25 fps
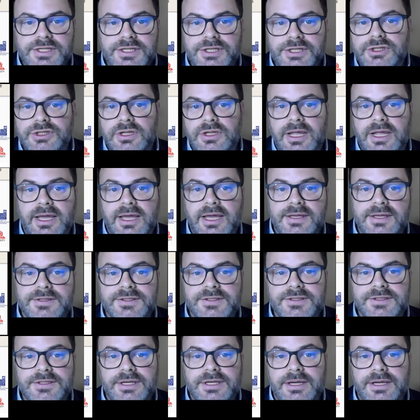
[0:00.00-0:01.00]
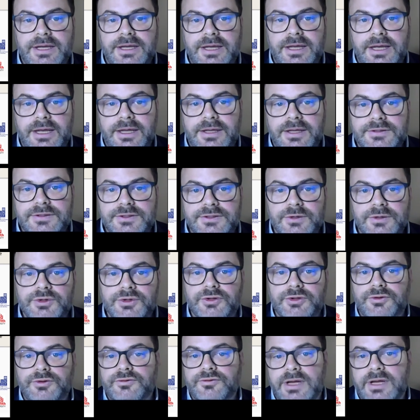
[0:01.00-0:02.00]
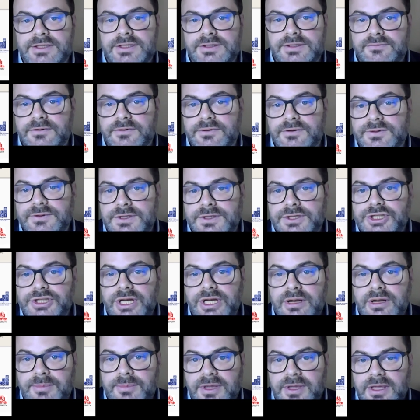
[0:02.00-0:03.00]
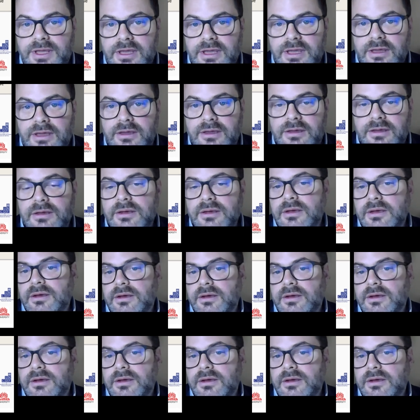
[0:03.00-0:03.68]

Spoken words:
digitalized social transfers and G2P